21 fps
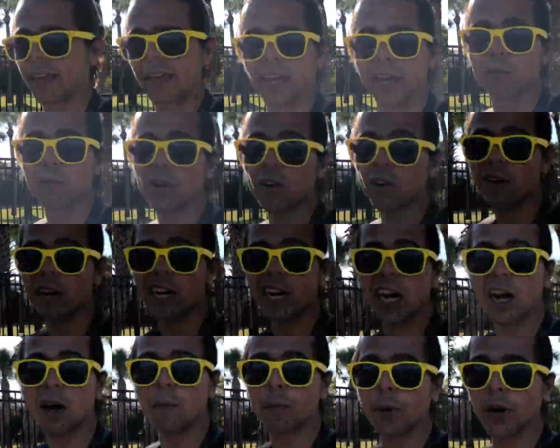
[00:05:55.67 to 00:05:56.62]
camera right
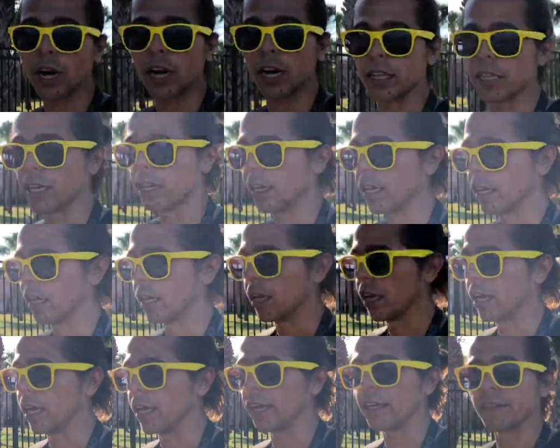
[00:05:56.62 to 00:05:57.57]
now, but
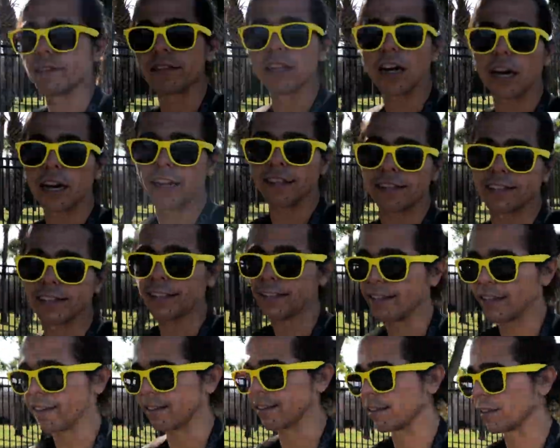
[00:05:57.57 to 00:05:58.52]
it's not as
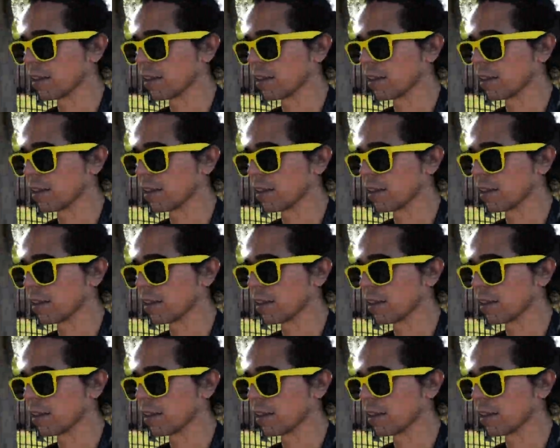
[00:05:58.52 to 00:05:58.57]
easy as